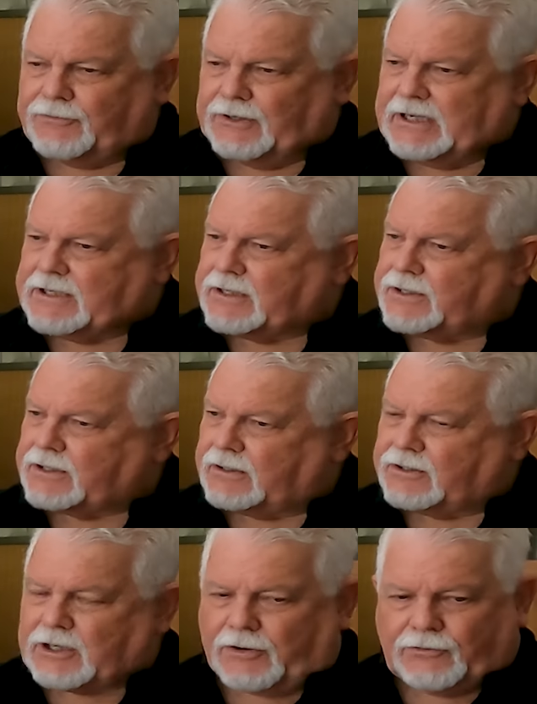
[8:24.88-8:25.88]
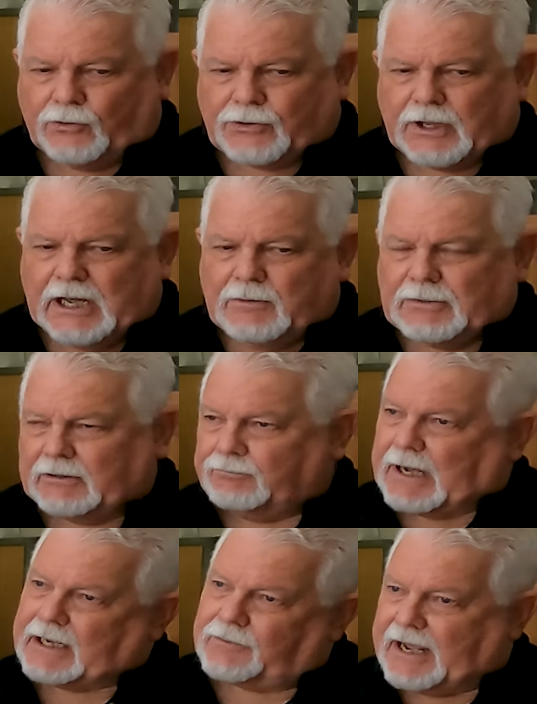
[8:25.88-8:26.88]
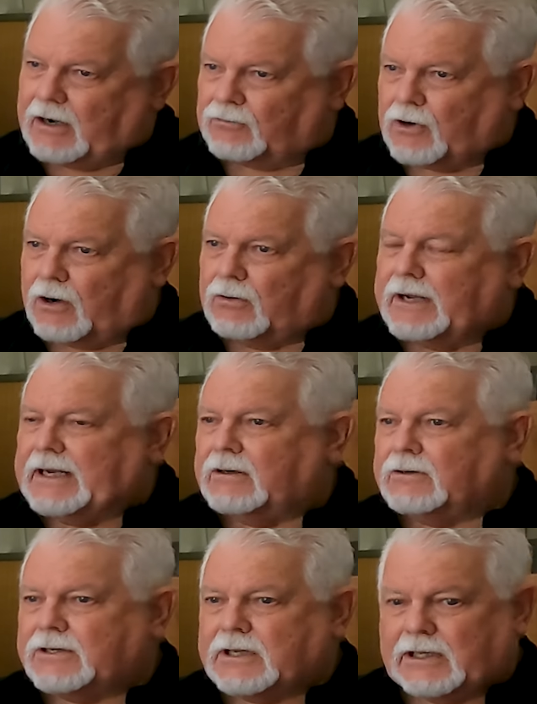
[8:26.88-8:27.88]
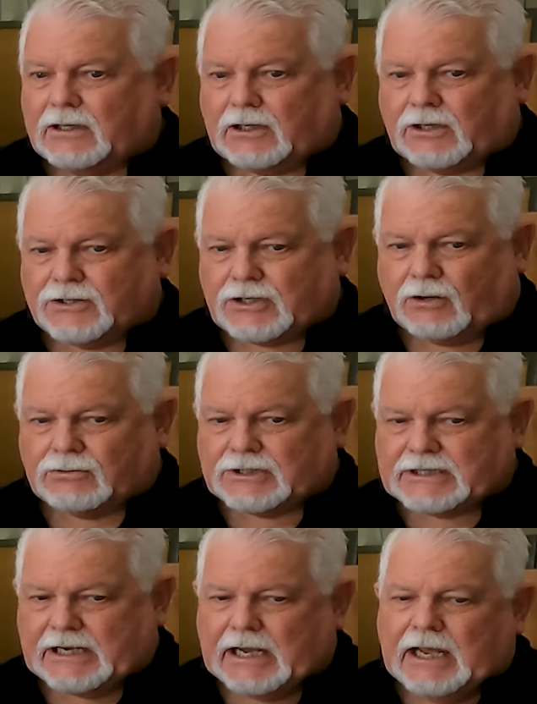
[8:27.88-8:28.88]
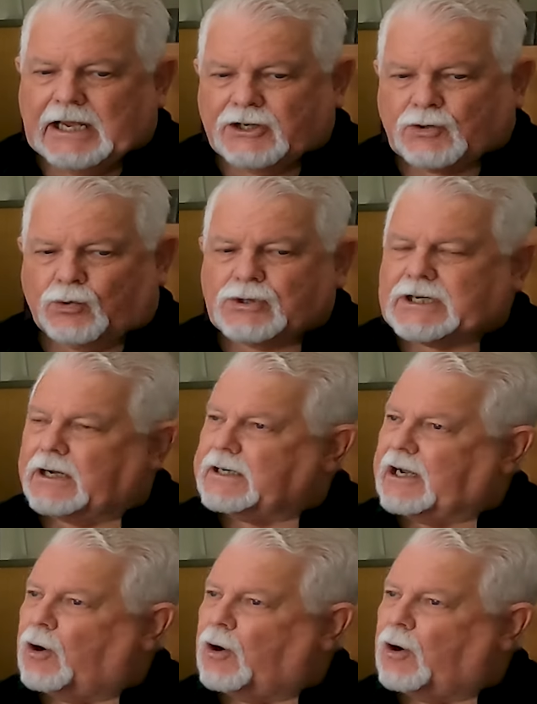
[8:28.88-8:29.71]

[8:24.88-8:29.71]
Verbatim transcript: with visas and so forth, but part of our role here in the consultancy is also to